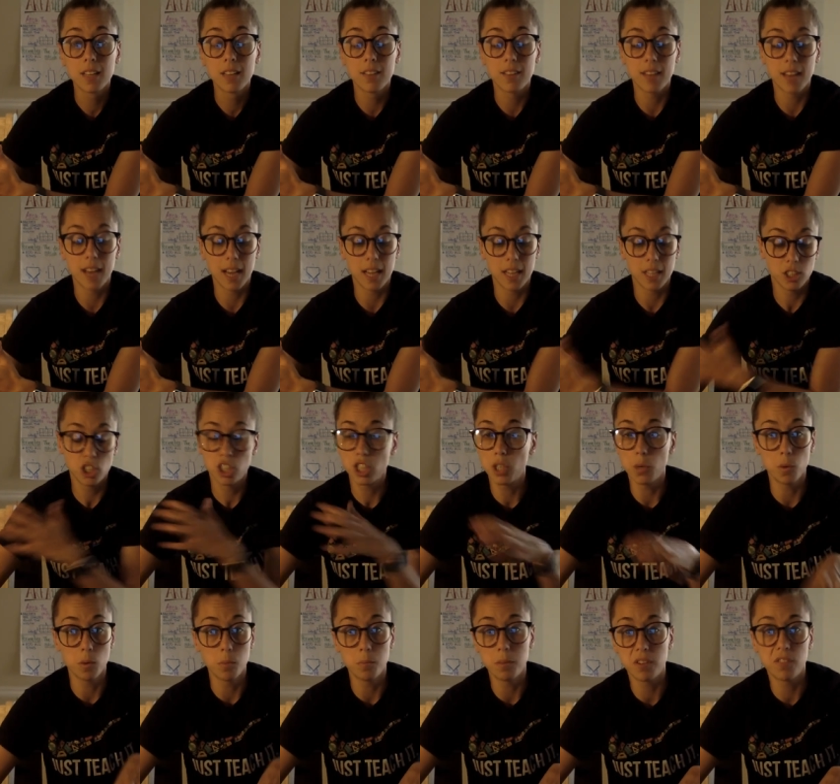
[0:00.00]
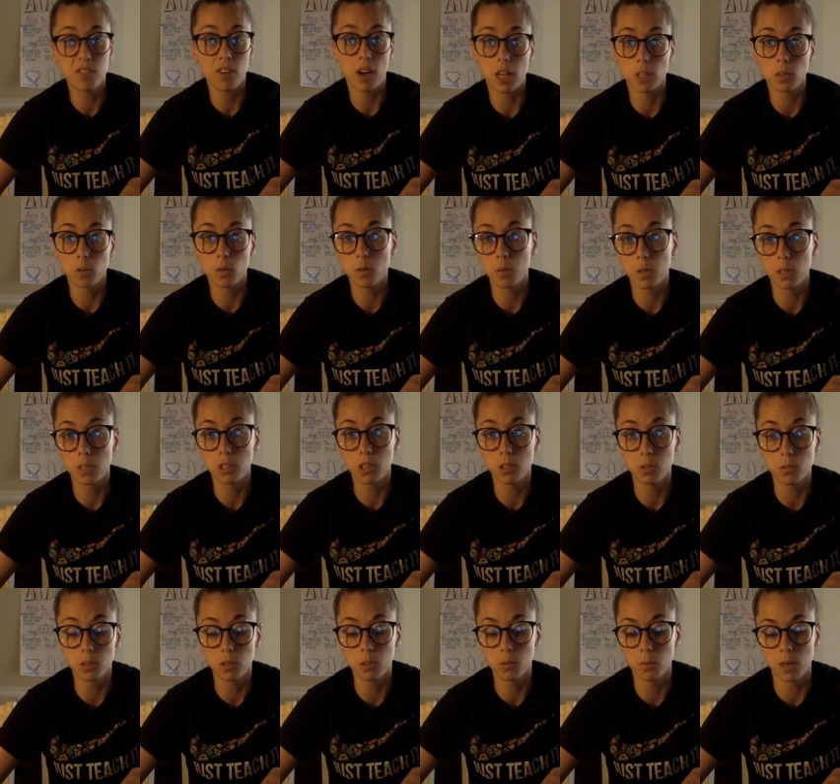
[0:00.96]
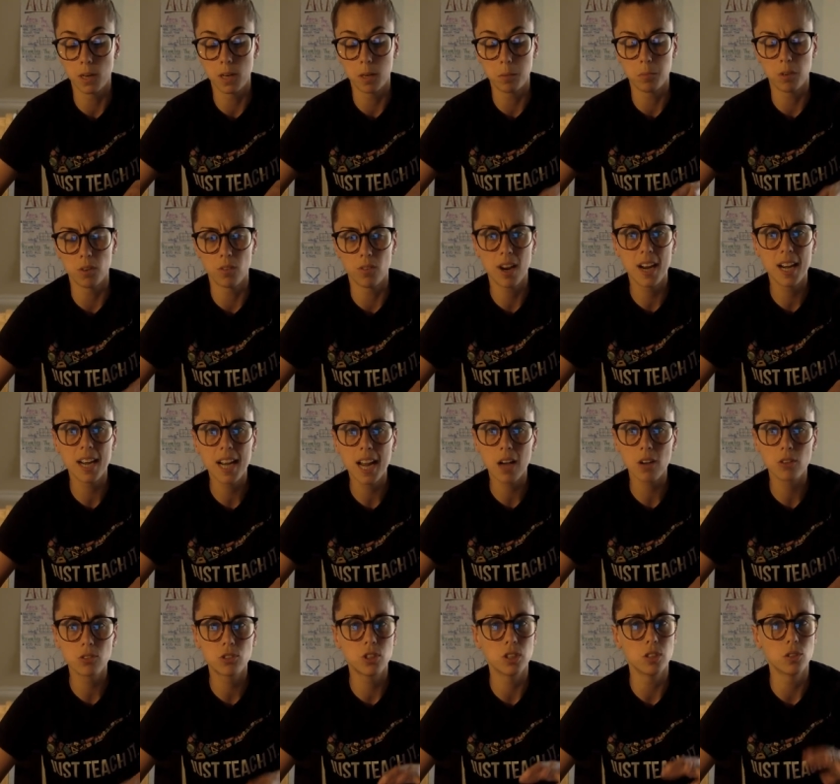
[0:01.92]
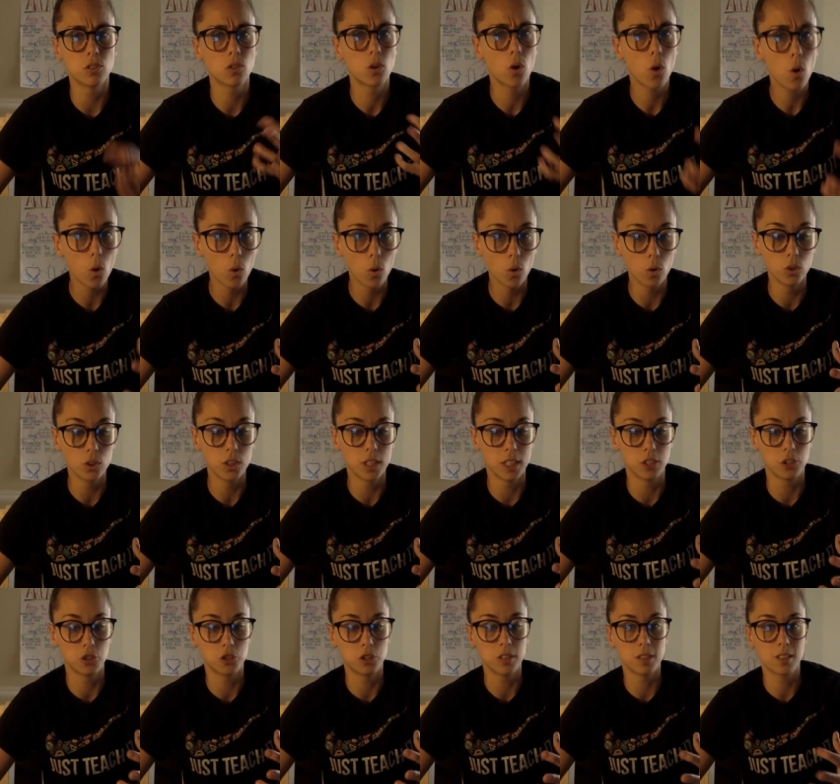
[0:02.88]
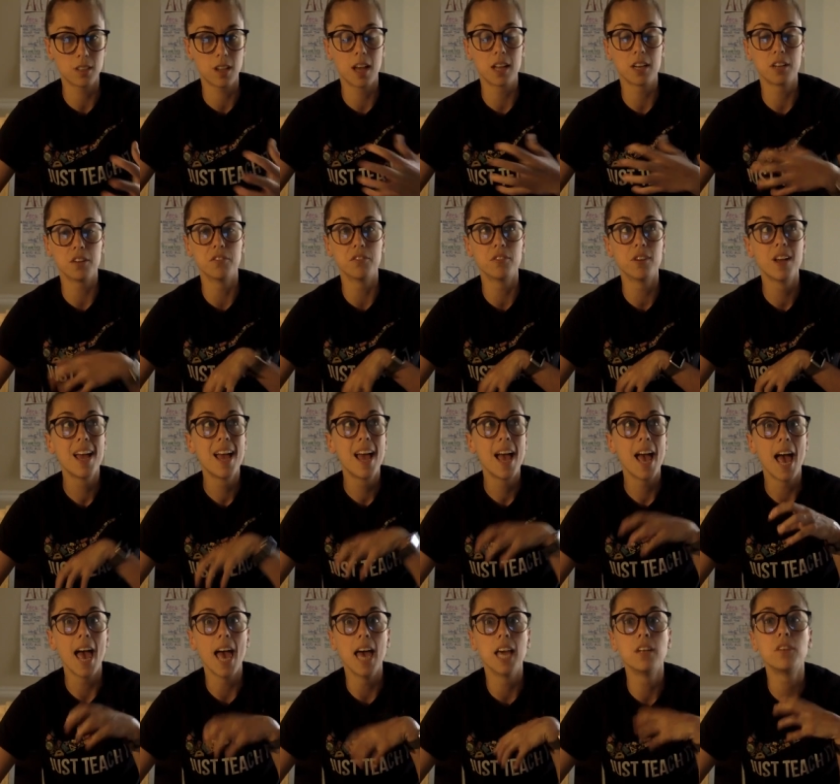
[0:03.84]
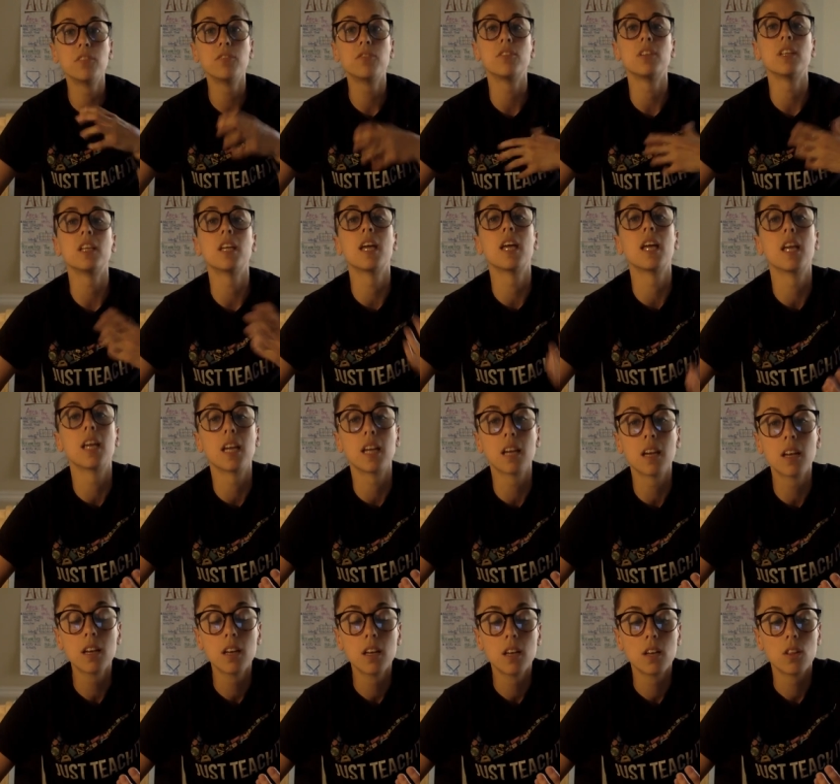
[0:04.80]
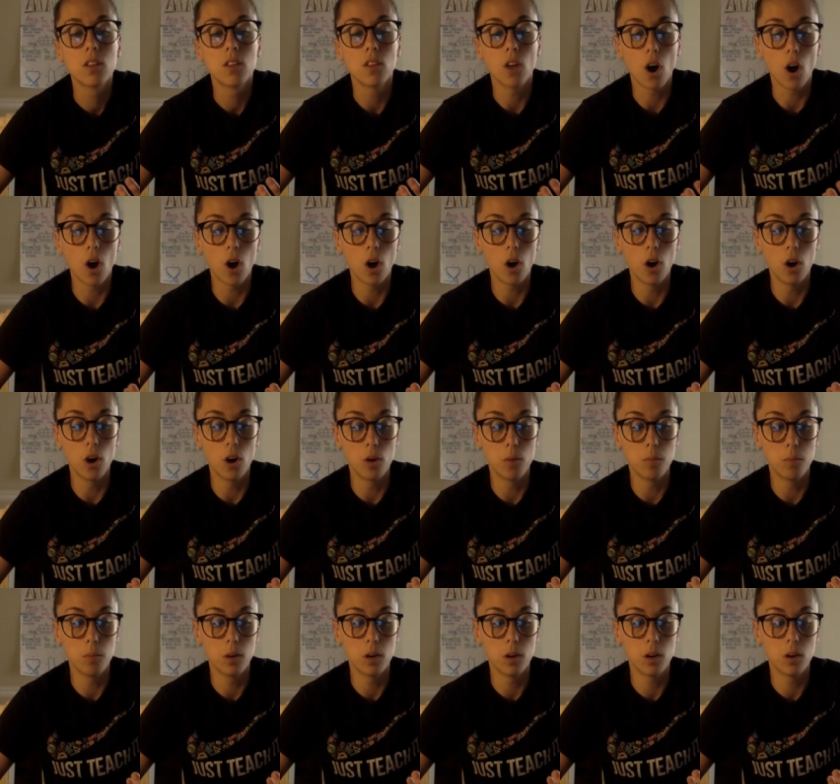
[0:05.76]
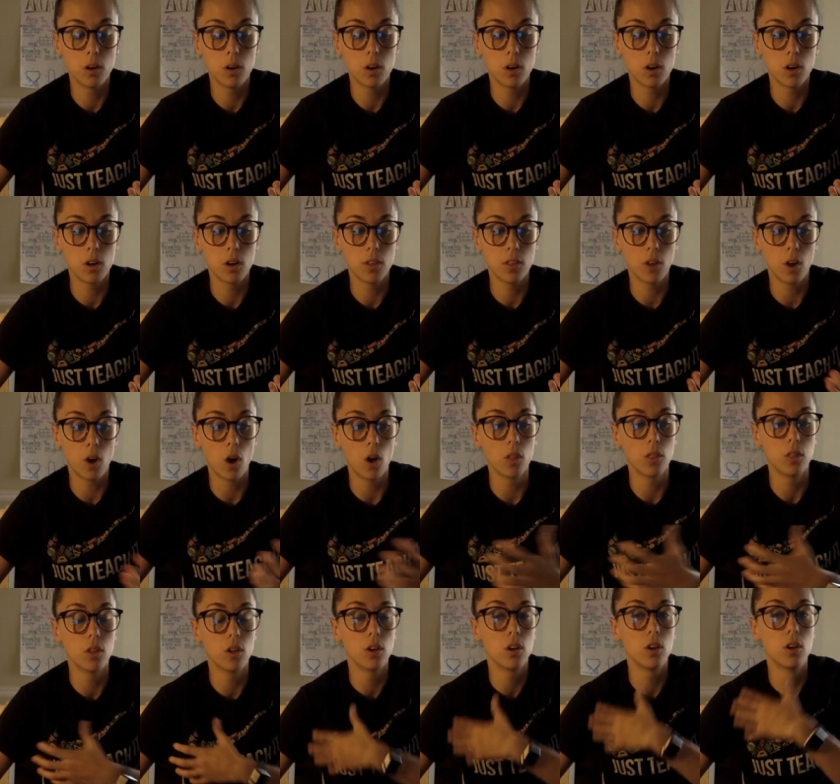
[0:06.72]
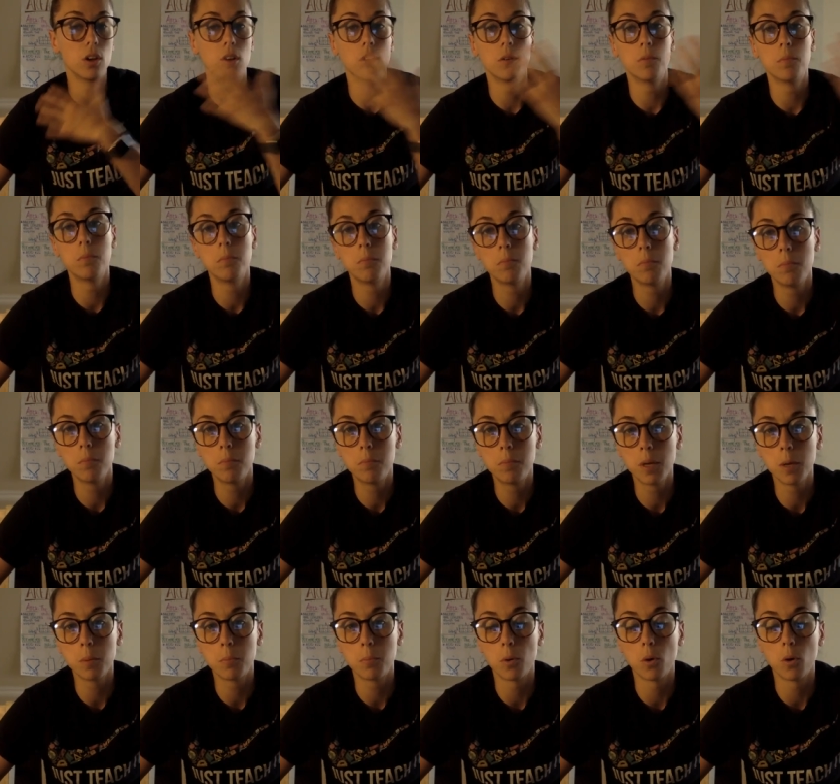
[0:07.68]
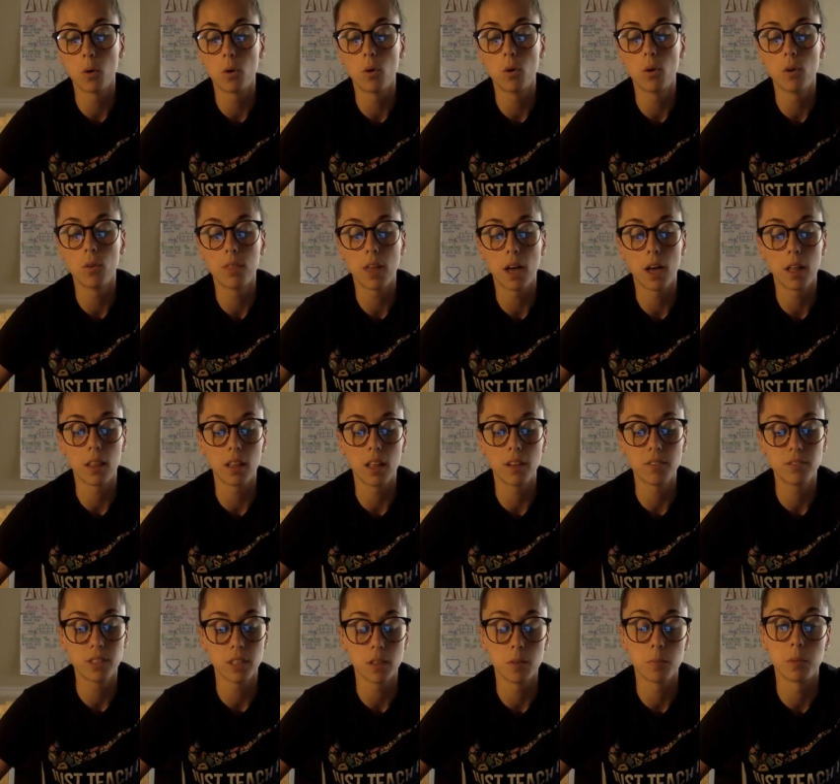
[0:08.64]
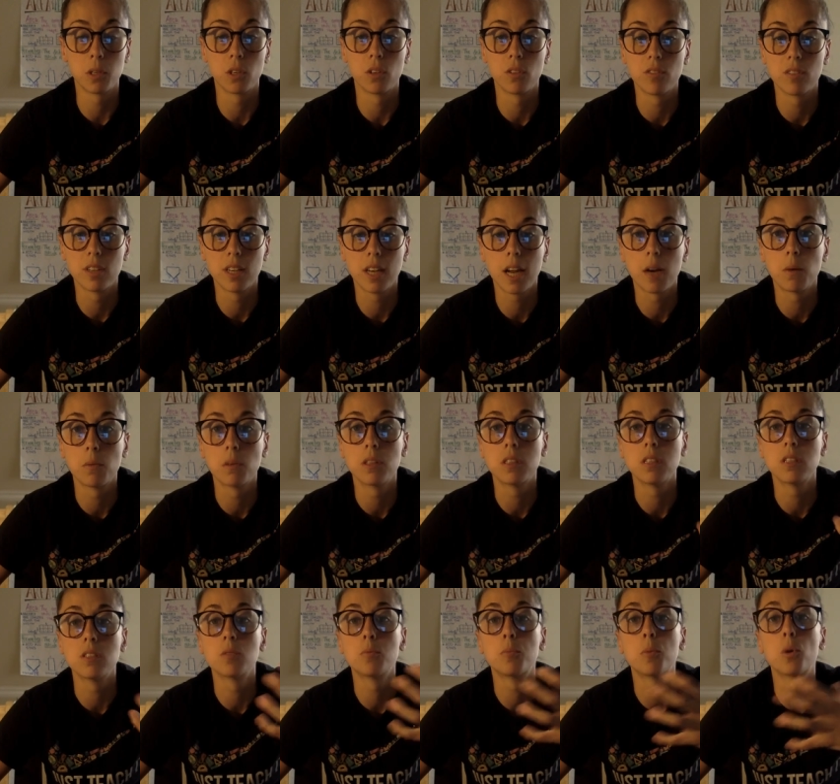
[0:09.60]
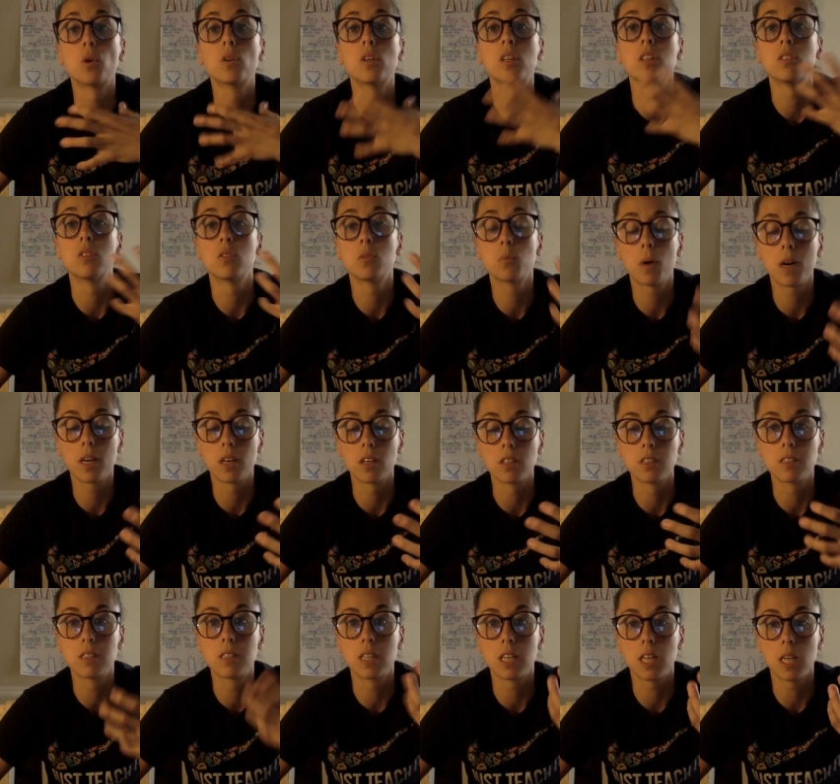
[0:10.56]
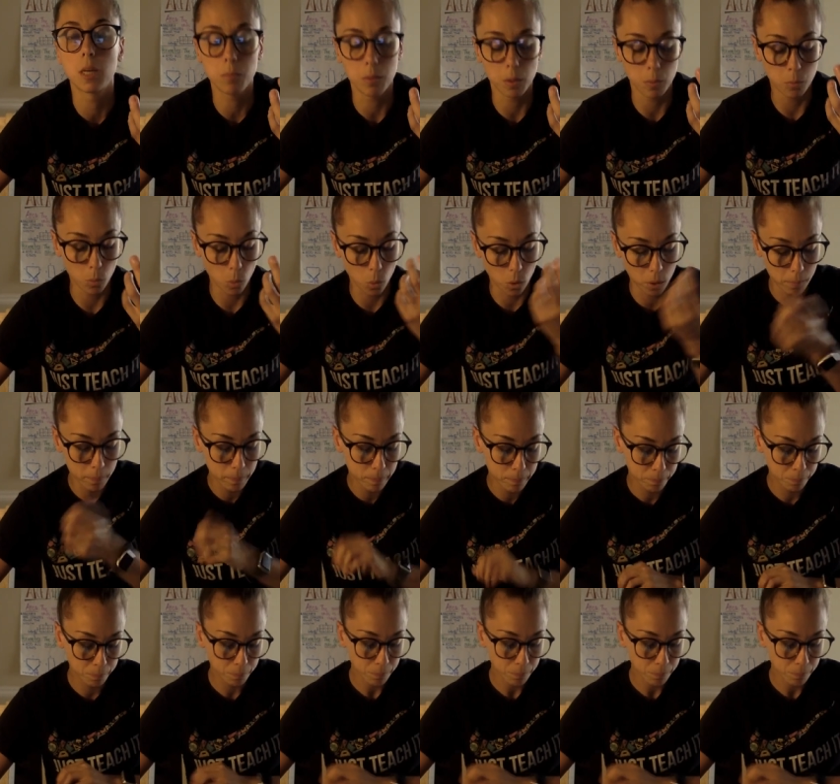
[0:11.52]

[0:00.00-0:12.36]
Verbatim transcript: that she would be fine with what she was wearing, but right now she's cold and she's kind of envying um, all the people that left in the middle of the night with these bulky sweaters to keep them warm.